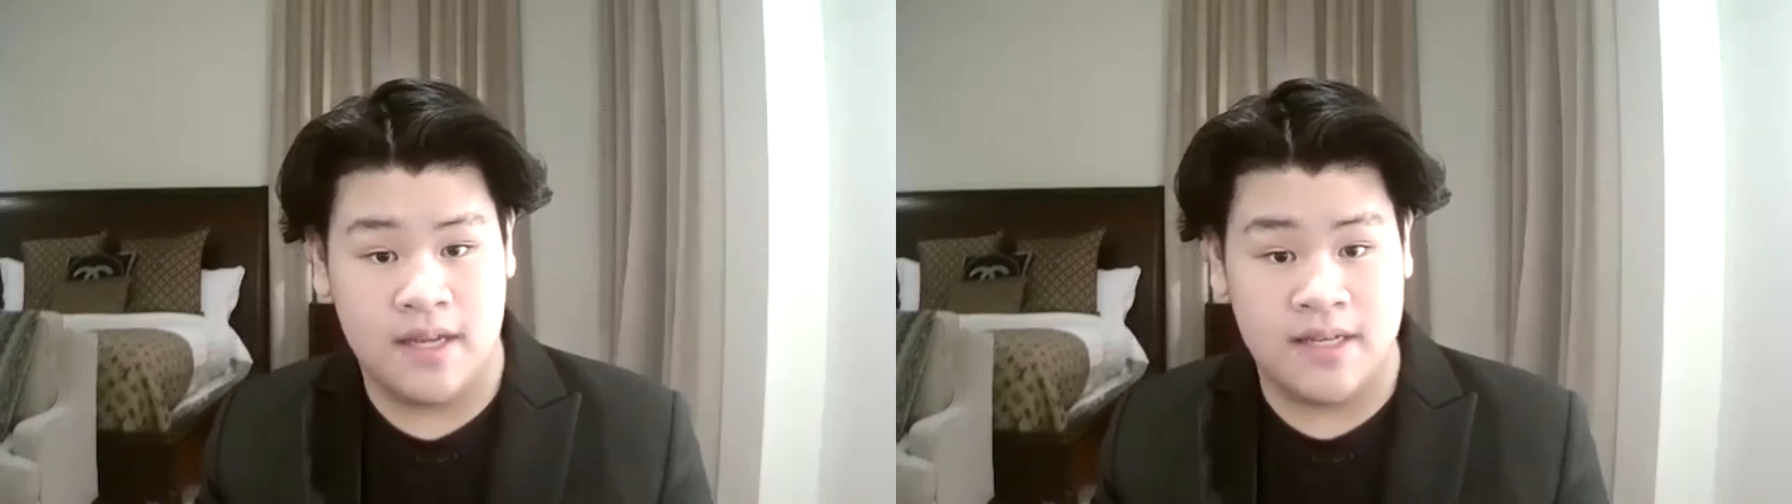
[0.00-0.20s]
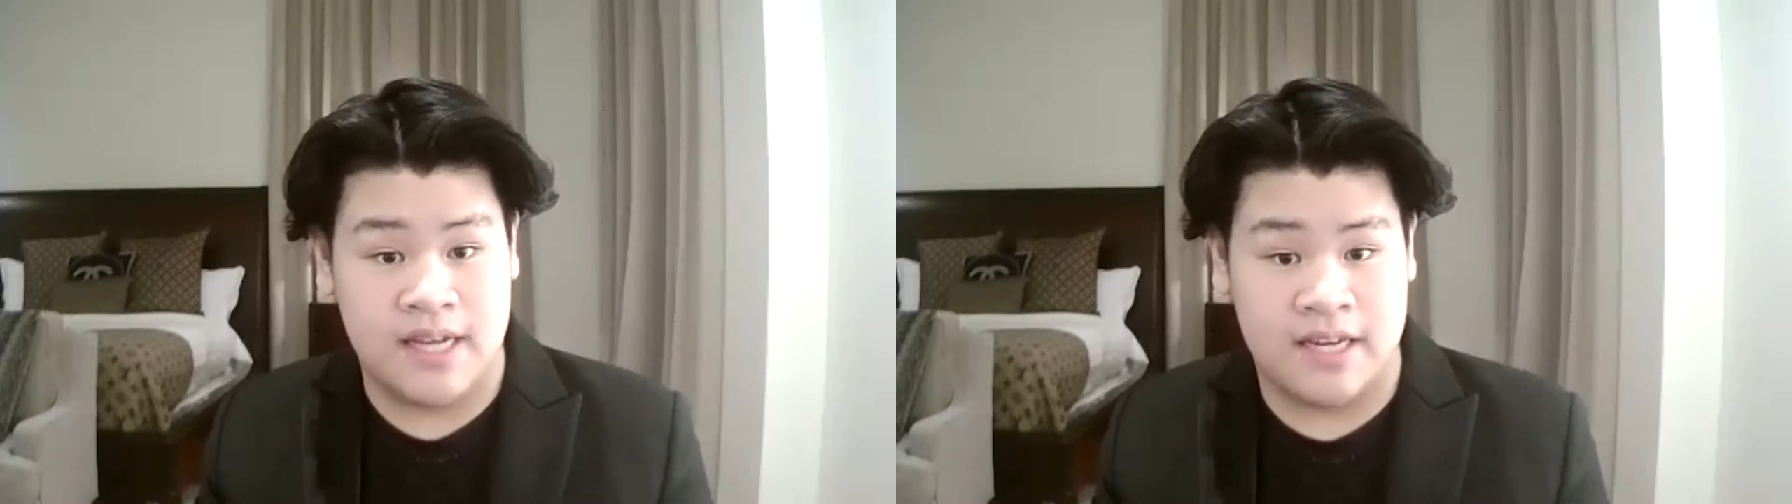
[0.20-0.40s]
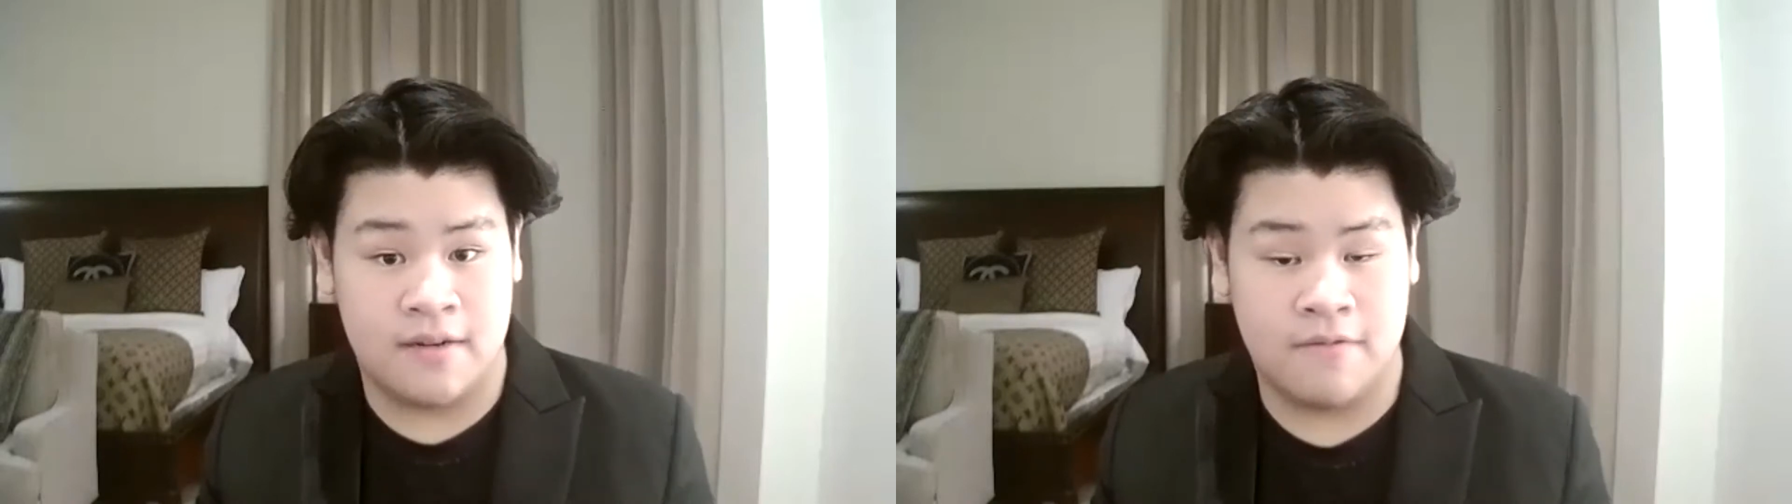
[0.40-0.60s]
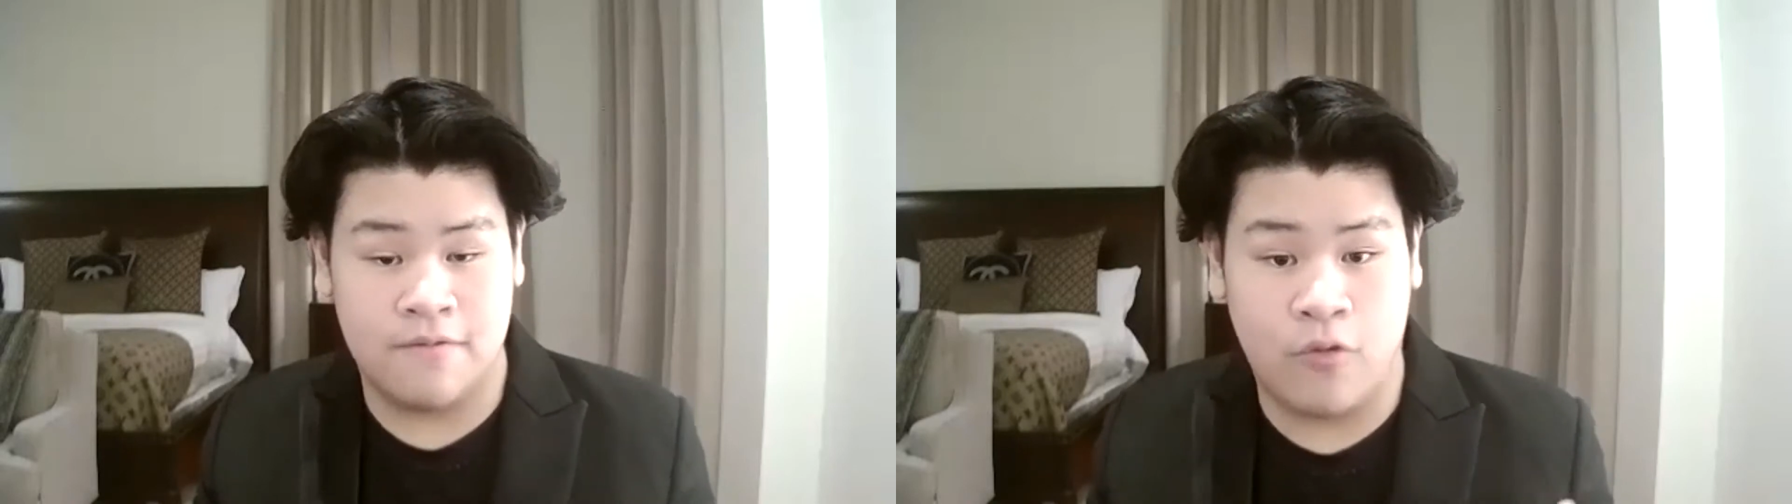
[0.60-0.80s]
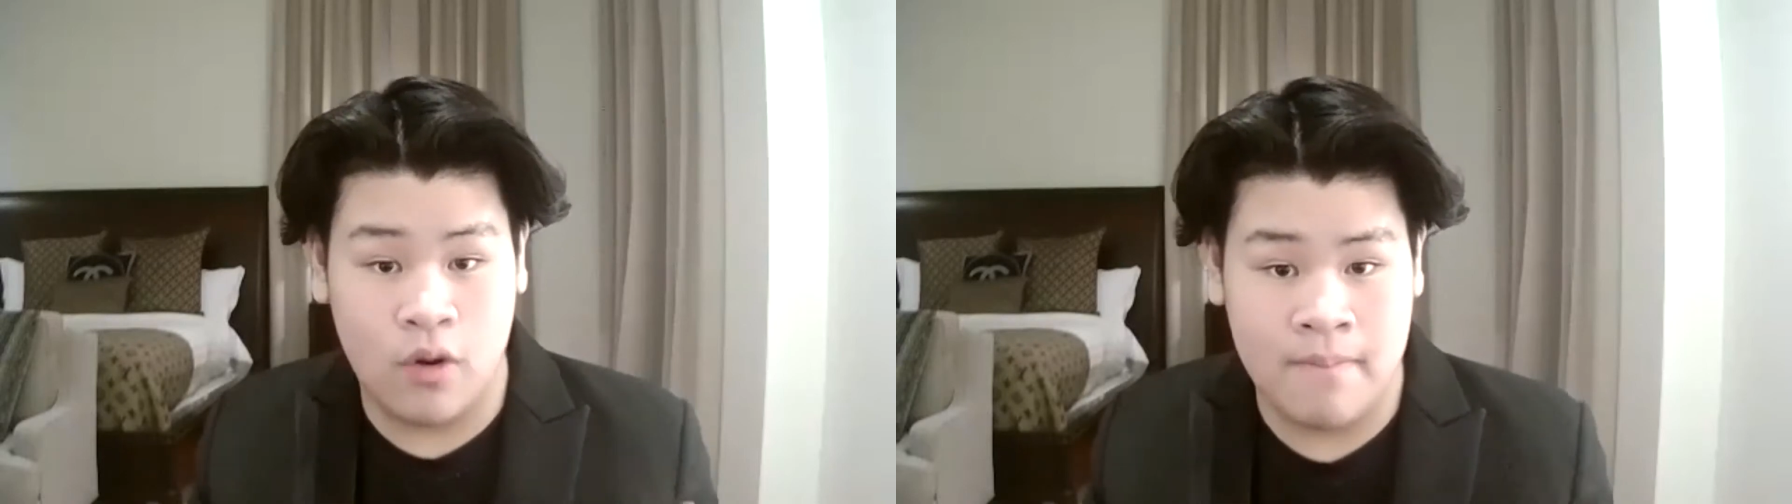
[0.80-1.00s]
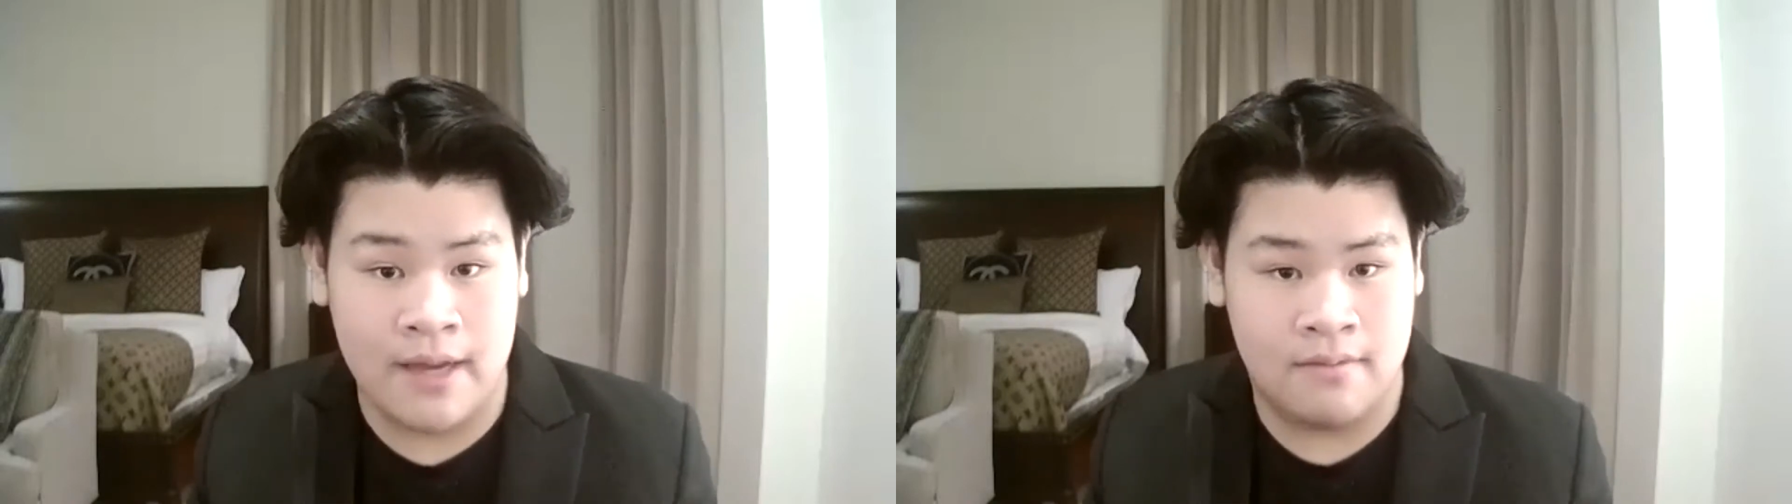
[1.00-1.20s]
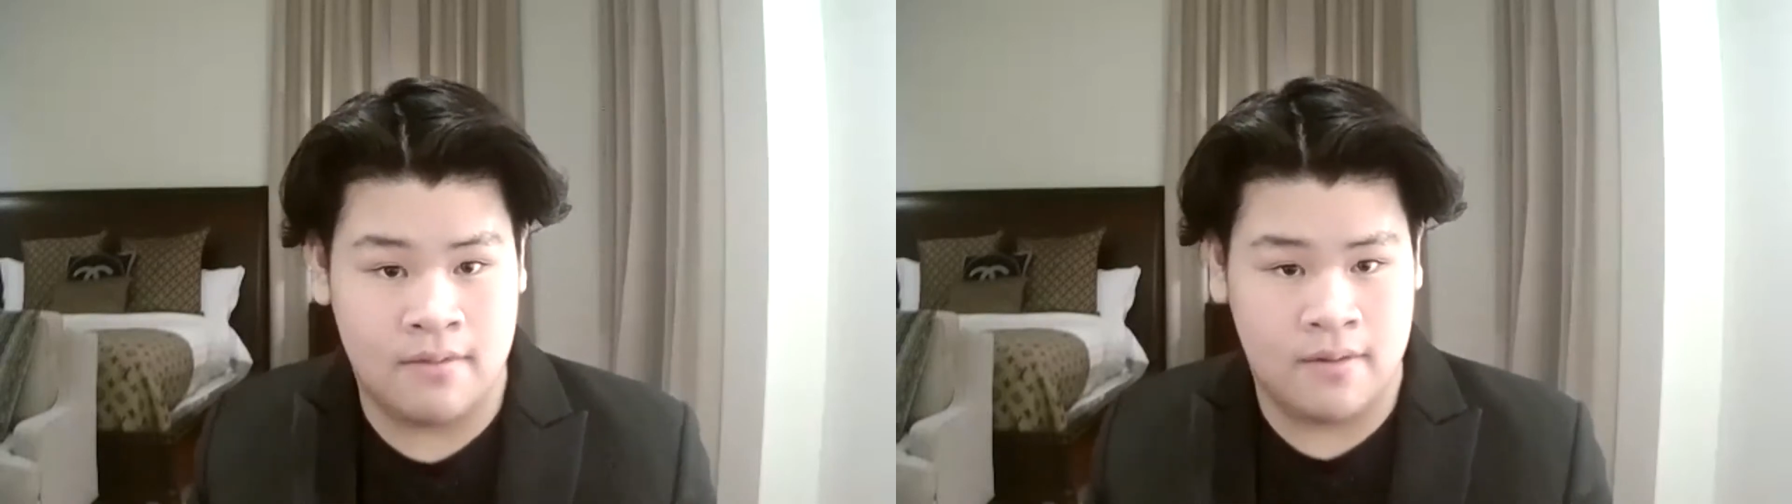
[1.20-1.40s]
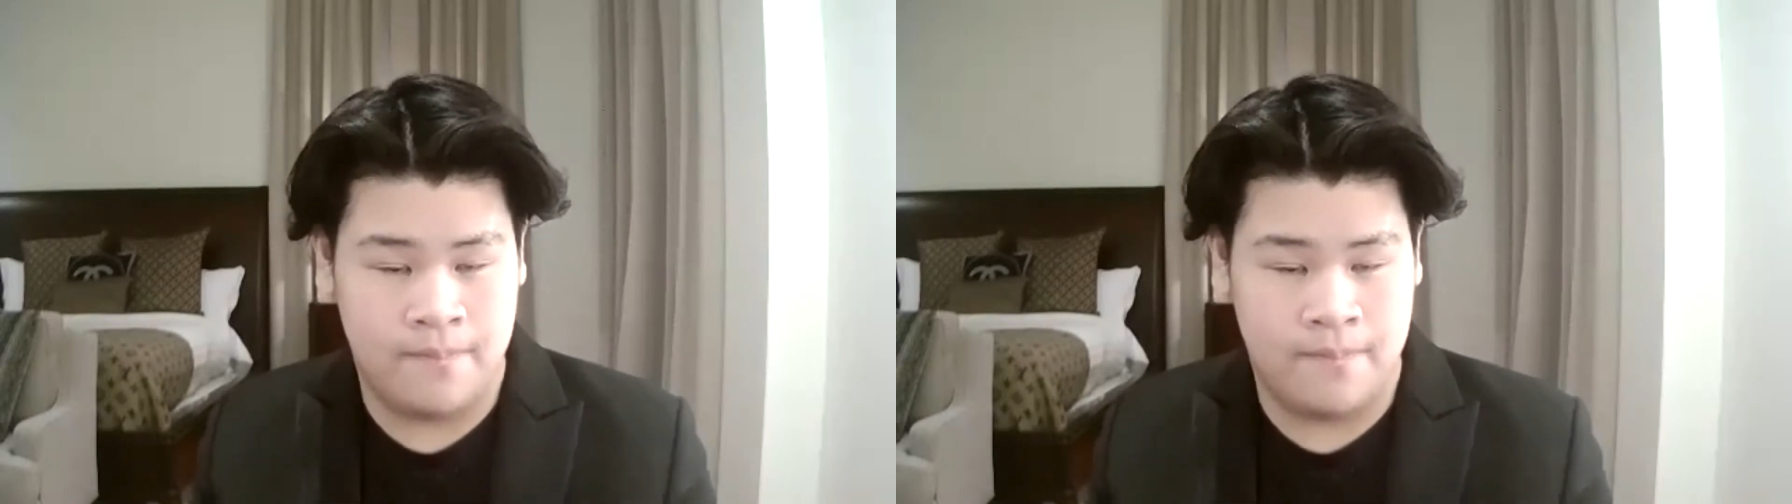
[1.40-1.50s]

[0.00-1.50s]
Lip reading: intended for men.